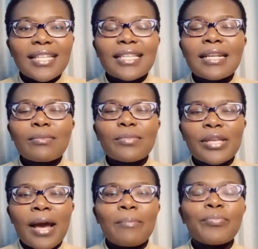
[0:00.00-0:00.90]
Then
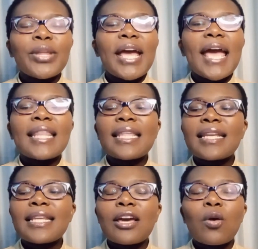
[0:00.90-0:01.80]
yeah, and
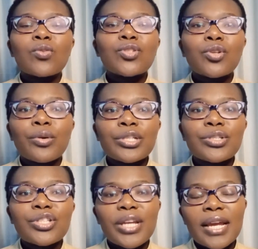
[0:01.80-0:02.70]
then they're also going
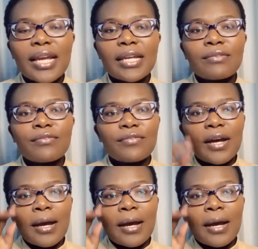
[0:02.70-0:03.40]
to check if